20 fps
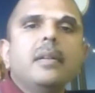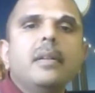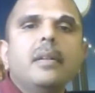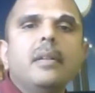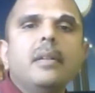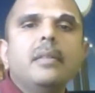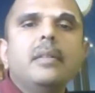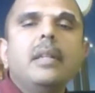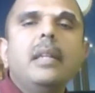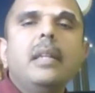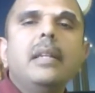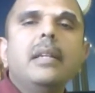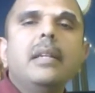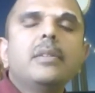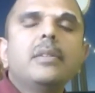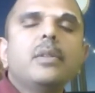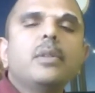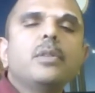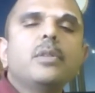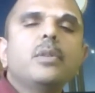The link is
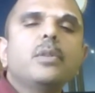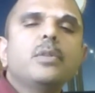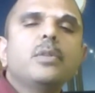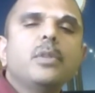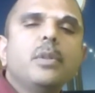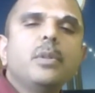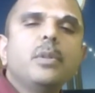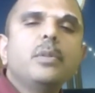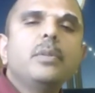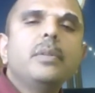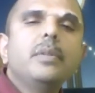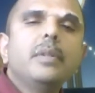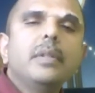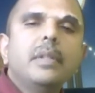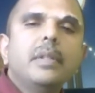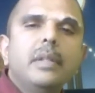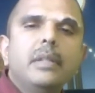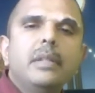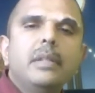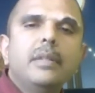also shown
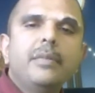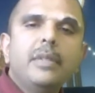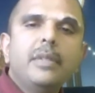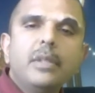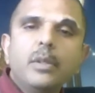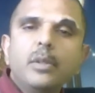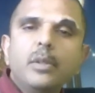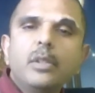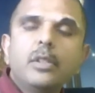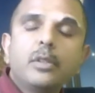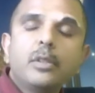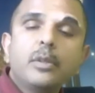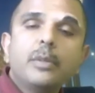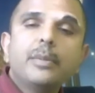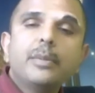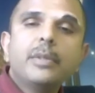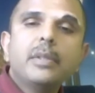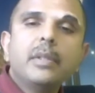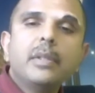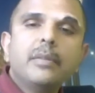in the video
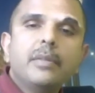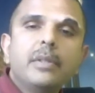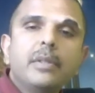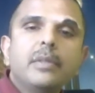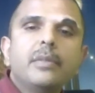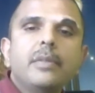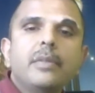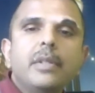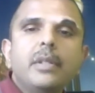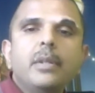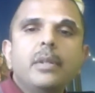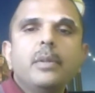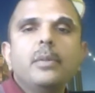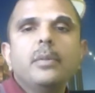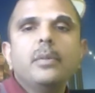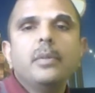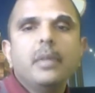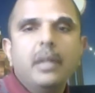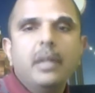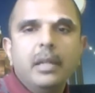description of this video
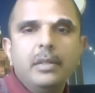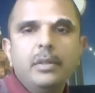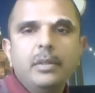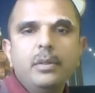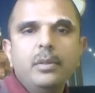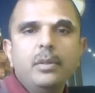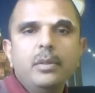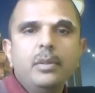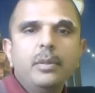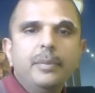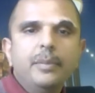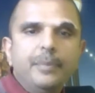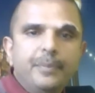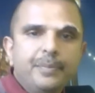on YouTube.